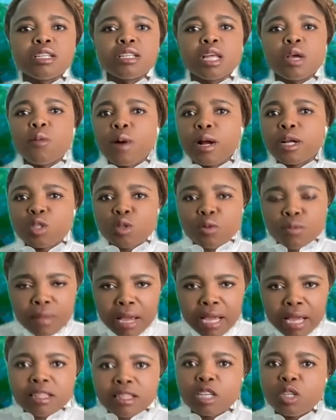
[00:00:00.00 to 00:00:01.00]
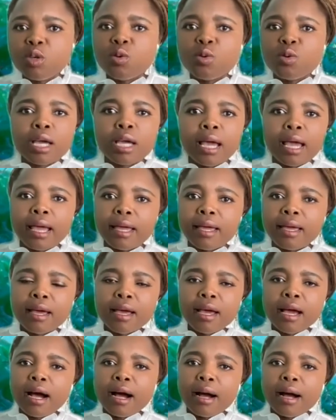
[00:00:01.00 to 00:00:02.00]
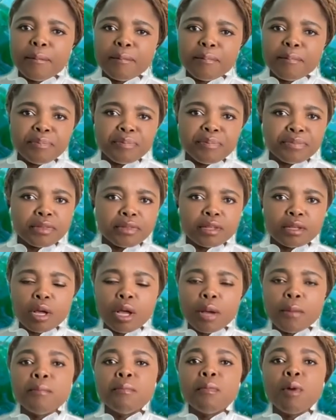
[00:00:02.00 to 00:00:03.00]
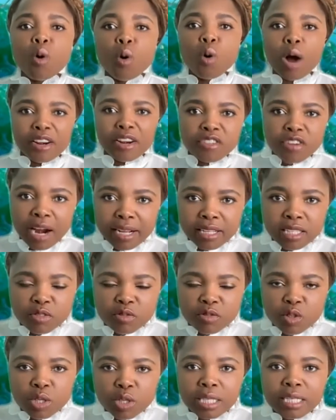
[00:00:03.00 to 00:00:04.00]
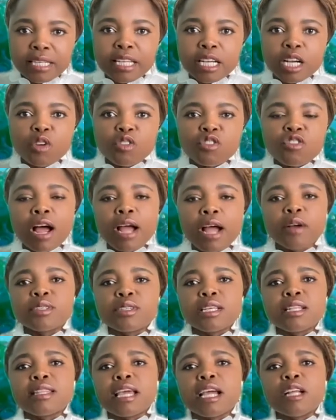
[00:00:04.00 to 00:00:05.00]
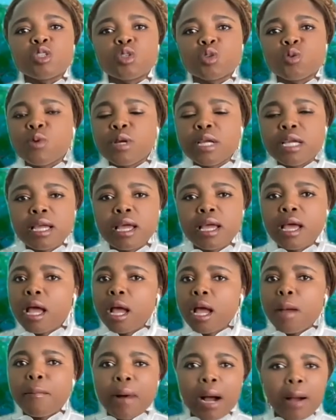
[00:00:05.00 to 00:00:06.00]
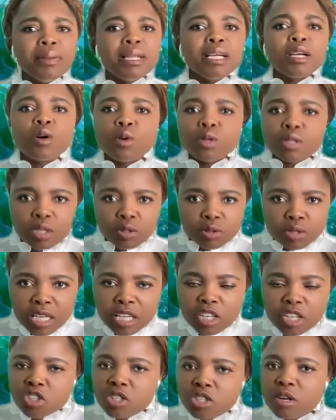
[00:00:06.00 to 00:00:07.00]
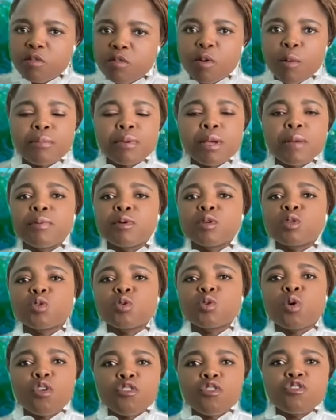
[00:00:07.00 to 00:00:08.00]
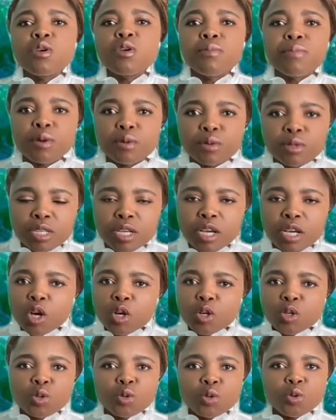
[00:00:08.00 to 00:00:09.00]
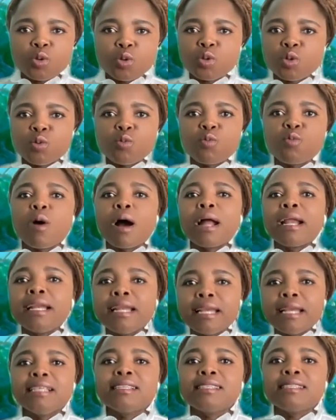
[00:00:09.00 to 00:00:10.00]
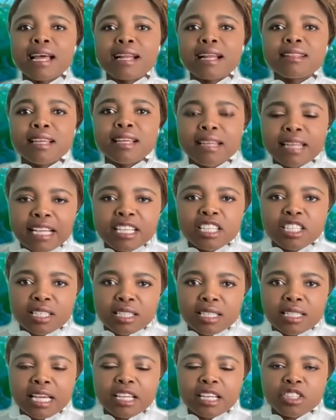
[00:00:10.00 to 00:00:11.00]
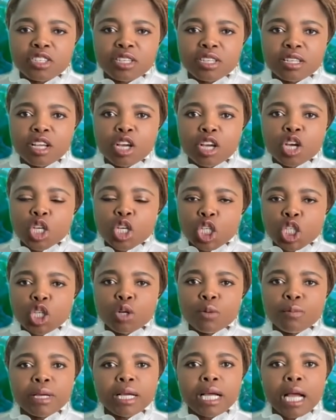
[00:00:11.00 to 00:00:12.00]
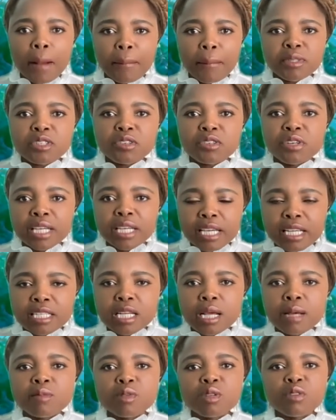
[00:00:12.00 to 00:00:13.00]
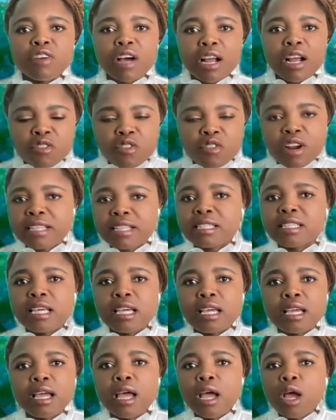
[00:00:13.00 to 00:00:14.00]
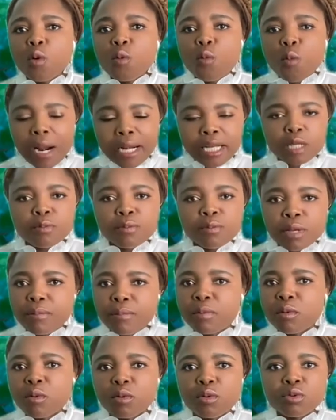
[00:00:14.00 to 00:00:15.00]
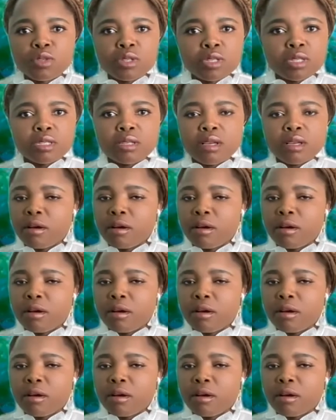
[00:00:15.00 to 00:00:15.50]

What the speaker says: They want to make the UK more attractive to clinical trials, and they're doing a public consultation for people to contribute to what it is that the legislation should be capturing in terms of addressing what people's